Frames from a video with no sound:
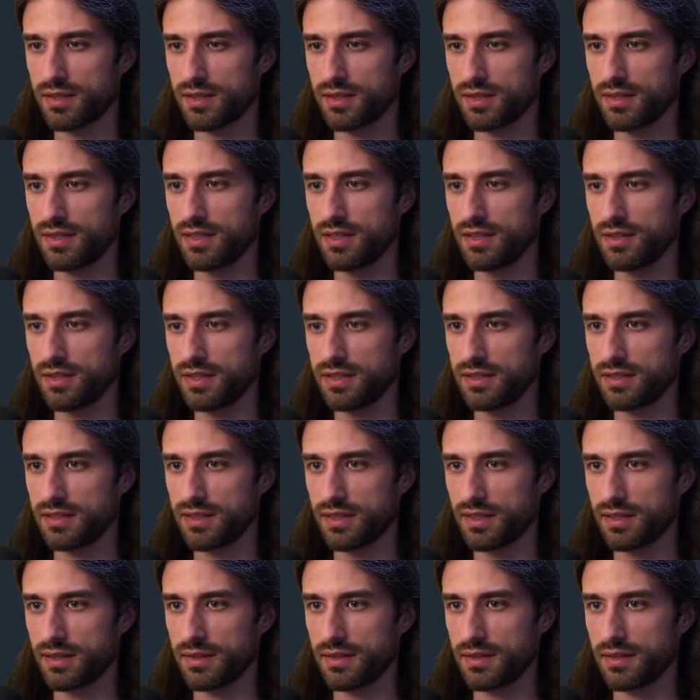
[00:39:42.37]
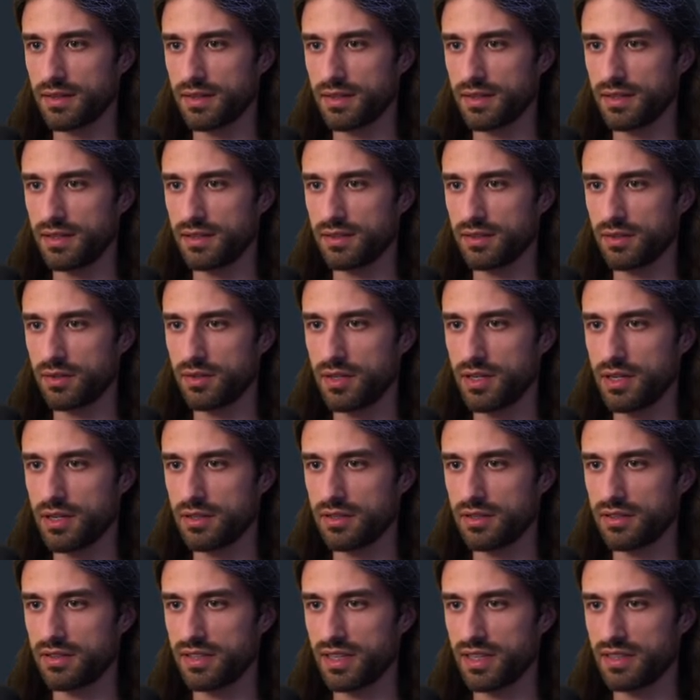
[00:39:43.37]
No, it's only on
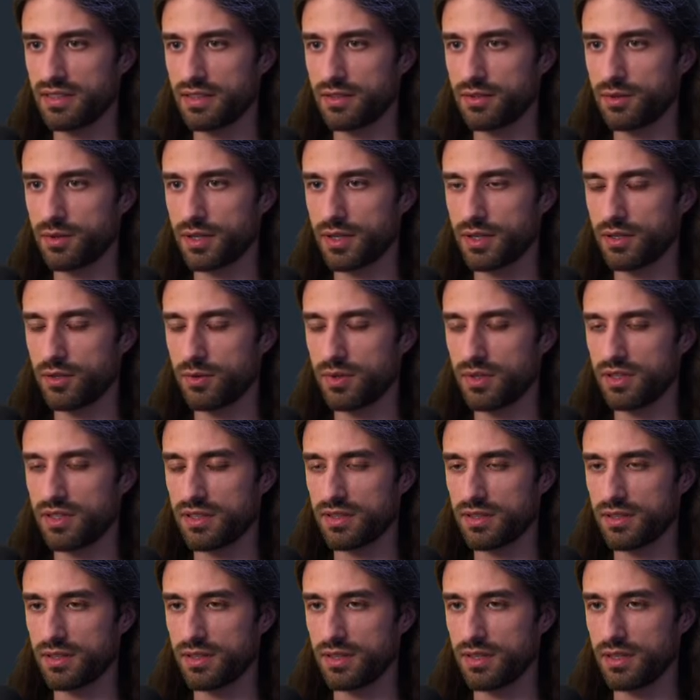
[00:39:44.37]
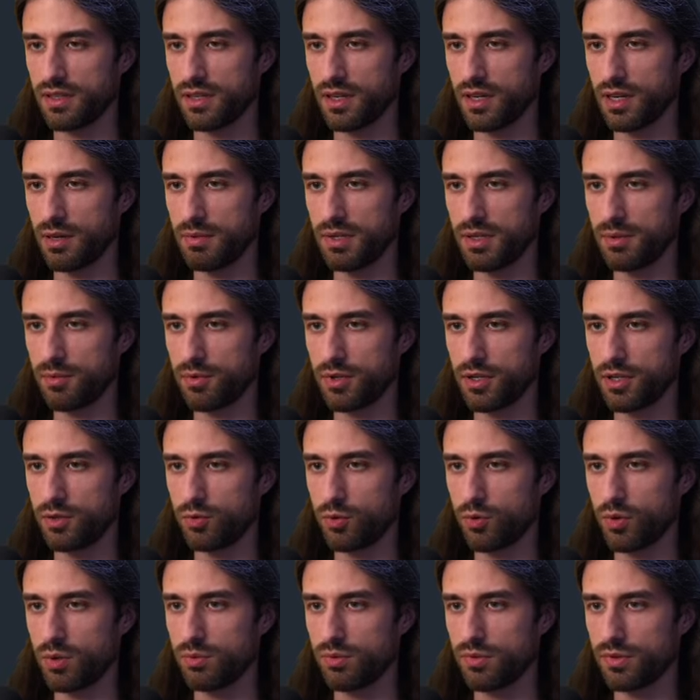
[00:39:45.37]
sets that you can do it. I mean, I'm gonna
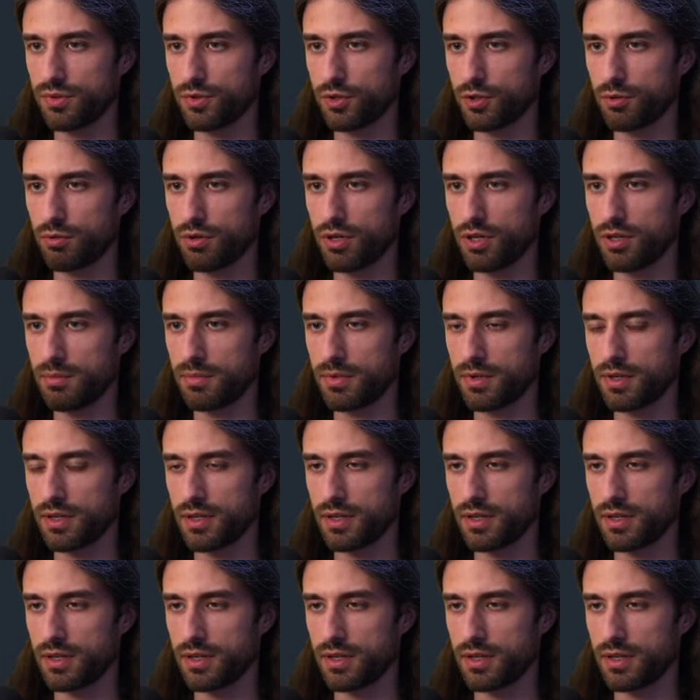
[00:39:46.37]
do remove, it's no problem.